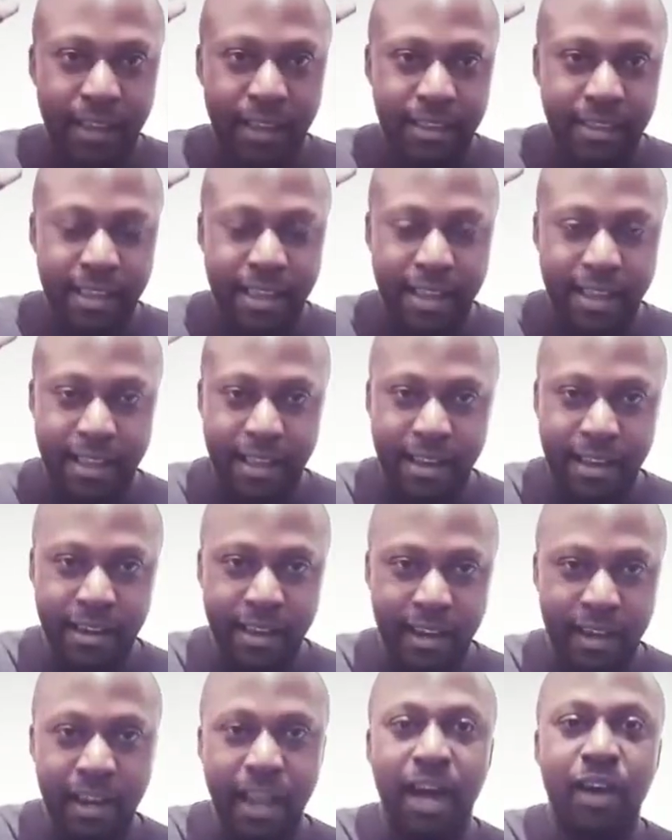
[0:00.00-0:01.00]
Yeah, and the
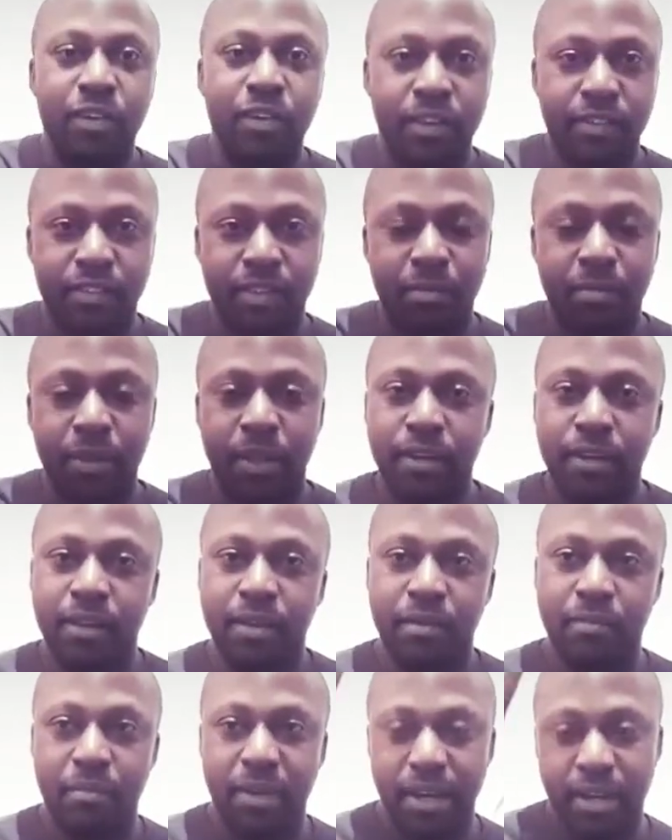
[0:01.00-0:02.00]
cloud disappeared,
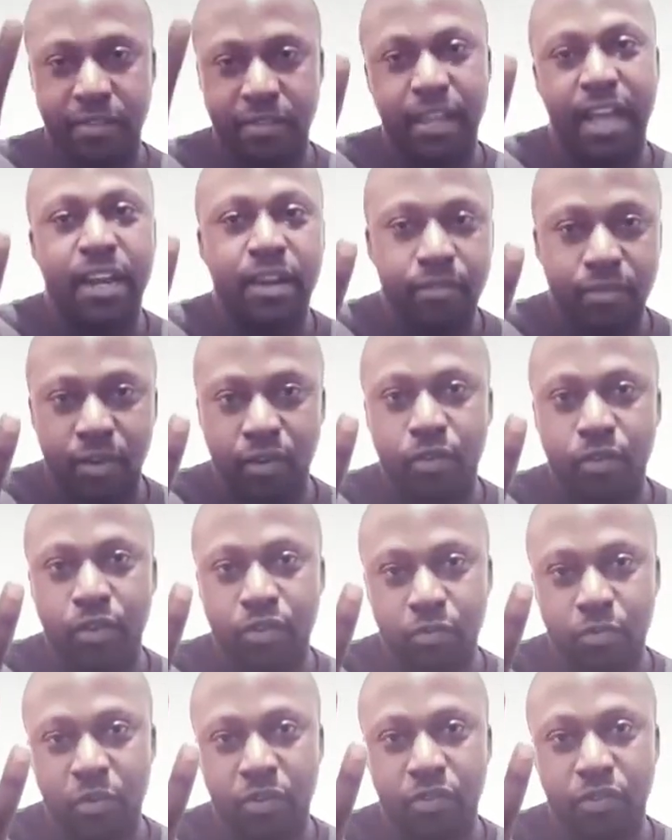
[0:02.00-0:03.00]
but the sign of the cross was